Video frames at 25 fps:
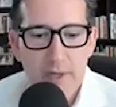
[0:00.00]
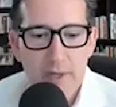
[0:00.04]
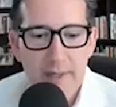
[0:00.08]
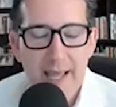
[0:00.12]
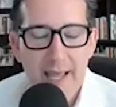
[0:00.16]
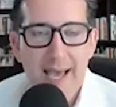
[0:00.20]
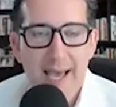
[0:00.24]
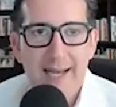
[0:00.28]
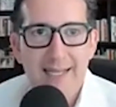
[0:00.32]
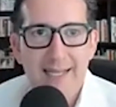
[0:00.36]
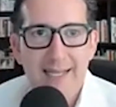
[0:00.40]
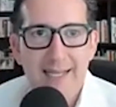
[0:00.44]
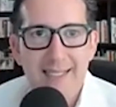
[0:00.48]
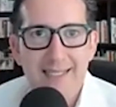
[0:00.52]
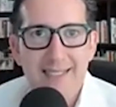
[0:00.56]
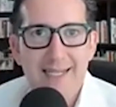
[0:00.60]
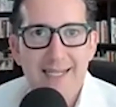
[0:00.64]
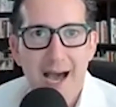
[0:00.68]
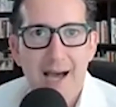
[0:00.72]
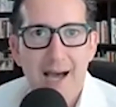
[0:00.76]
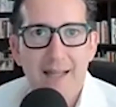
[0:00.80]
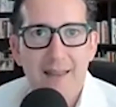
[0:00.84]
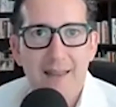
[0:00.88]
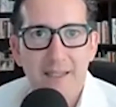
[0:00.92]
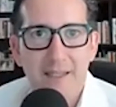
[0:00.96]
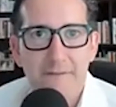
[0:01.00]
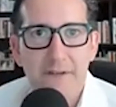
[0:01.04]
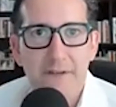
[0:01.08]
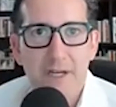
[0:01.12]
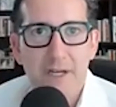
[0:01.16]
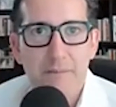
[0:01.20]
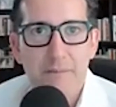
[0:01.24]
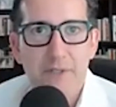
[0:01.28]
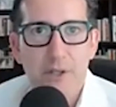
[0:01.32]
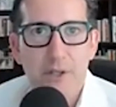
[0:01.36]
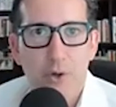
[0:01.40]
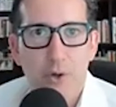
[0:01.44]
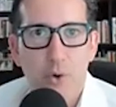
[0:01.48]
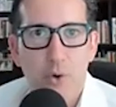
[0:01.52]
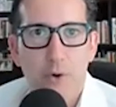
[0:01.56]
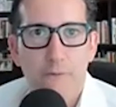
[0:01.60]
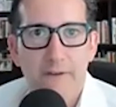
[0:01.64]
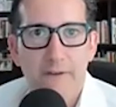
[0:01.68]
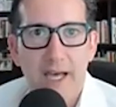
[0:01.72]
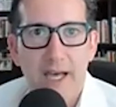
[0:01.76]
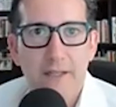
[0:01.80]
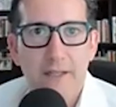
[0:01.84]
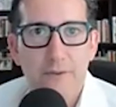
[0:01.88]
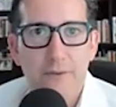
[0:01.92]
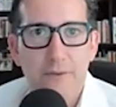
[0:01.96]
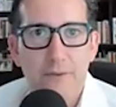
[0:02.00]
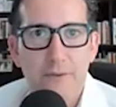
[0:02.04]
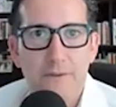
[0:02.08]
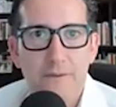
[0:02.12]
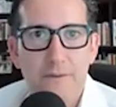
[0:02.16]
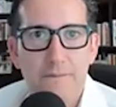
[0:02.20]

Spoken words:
that is not living up to the core values.